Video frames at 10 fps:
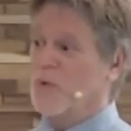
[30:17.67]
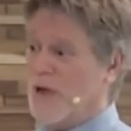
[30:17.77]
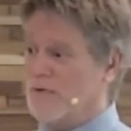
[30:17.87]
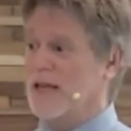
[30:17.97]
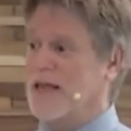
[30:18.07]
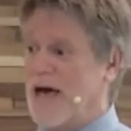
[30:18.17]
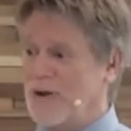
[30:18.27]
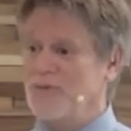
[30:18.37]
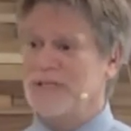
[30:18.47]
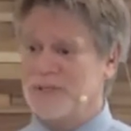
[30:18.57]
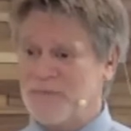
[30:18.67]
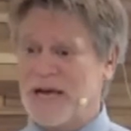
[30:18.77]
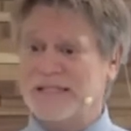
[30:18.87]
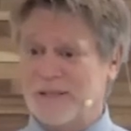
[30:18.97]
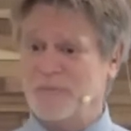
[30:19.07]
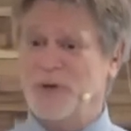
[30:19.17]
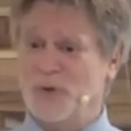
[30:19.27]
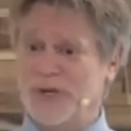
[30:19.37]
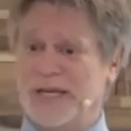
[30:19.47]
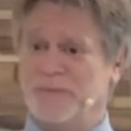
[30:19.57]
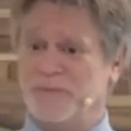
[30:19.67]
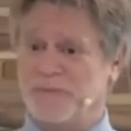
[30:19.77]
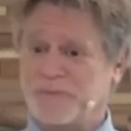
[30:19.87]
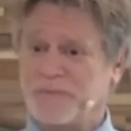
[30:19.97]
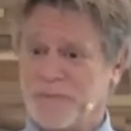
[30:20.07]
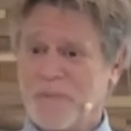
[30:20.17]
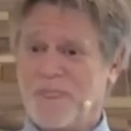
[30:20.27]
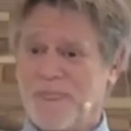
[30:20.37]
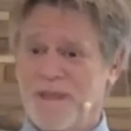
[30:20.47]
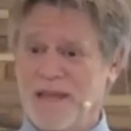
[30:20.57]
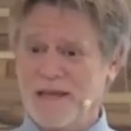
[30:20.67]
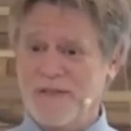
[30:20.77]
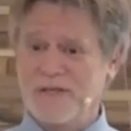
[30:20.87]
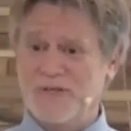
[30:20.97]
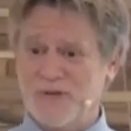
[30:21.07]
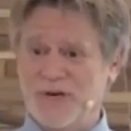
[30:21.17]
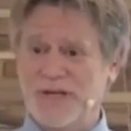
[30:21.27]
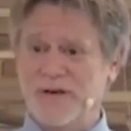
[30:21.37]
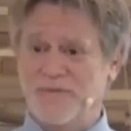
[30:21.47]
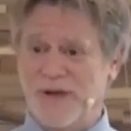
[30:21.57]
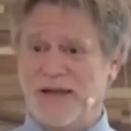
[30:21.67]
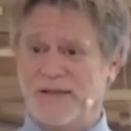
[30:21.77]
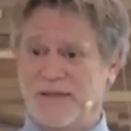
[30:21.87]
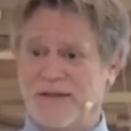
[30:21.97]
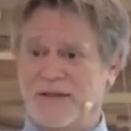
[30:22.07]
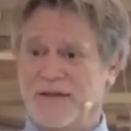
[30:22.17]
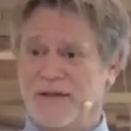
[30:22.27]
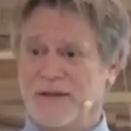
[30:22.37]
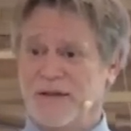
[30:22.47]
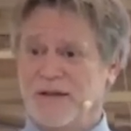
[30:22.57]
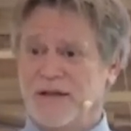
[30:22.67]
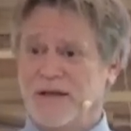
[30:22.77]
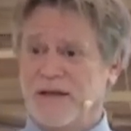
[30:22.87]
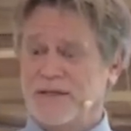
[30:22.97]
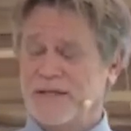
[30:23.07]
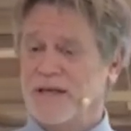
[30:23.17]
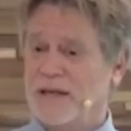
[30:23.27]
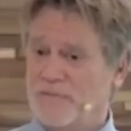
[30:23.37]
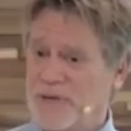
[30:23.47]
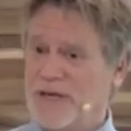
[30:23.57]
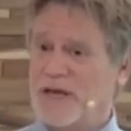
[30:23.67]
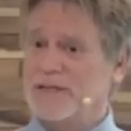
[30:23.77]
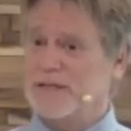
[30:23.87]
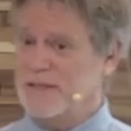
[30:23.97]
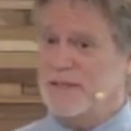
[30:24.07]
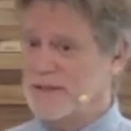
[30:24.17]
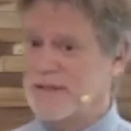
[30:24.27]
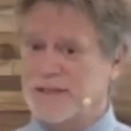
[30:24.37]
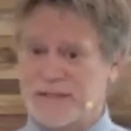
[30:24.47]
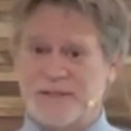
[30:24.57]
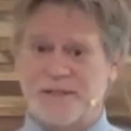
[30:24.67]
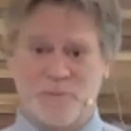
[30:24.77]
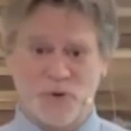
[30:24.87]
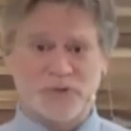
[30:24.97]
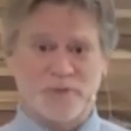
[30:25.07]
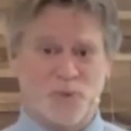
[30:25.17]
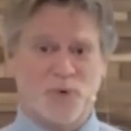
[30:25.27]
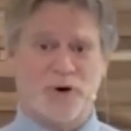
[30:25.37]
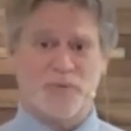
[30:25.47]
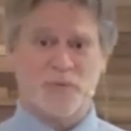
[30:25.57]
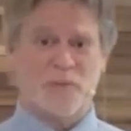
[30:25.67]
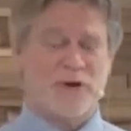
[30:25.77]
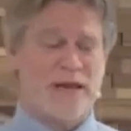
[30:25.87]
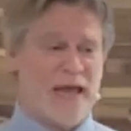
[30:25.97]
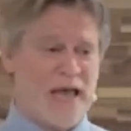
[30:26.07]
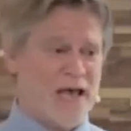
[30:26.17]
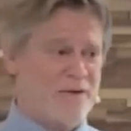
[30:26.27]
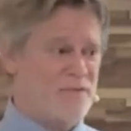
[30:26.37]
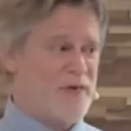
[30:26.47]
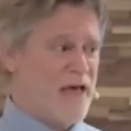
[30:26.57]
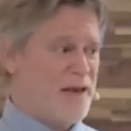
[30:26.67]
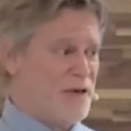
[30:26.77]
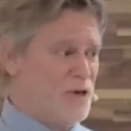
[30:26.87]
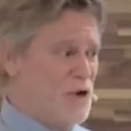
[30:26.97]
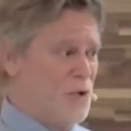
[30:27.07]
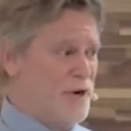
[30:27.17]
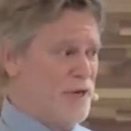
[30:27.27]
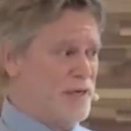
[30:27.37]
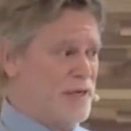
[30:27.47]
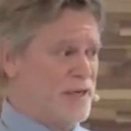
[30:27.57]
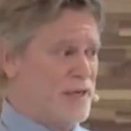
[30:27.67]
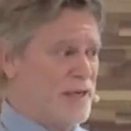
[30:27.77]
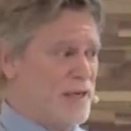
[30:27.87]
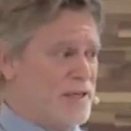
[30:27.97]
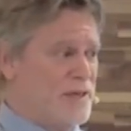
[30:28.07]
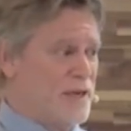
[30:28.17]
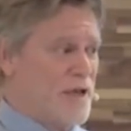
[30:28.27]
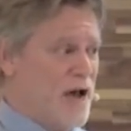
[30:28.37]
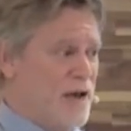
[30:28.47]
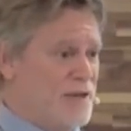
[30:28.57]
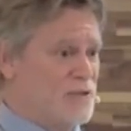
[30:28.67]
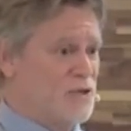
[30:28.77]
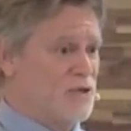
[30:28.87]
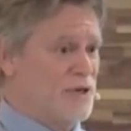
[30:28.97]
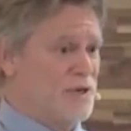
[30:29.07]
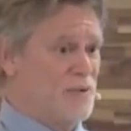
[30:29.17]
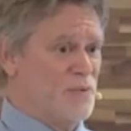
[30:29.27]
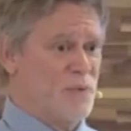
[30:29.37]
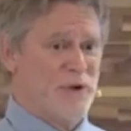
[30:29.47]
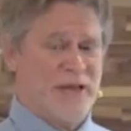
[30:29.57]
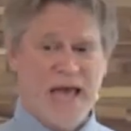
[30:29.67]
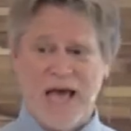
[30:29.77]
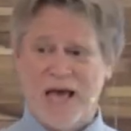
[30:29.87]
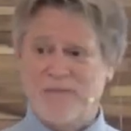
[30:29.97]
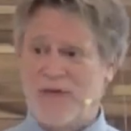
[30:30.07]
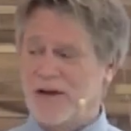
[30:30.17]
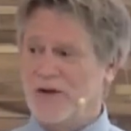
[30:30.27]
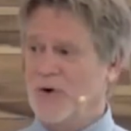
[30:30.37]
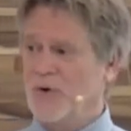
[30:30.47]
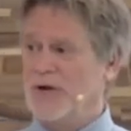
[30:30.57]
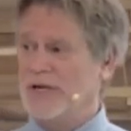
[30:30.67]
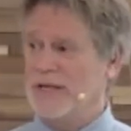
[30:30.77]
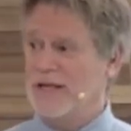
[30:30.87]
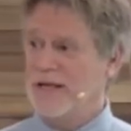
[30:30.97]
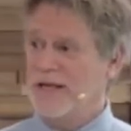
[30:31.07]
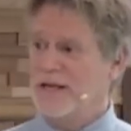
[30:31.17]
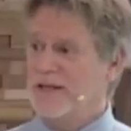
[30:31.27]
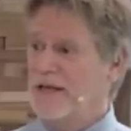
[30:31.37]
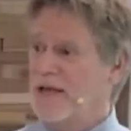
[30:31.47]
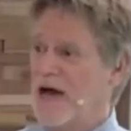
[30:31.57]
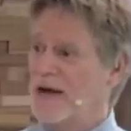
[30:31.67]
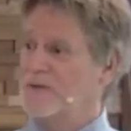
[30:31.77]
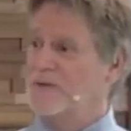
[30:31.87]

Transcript: we have a lot of responsibility in this journey of faith. It's because this is the most important. When we have that knowing that God is good, when we have that knowing that God is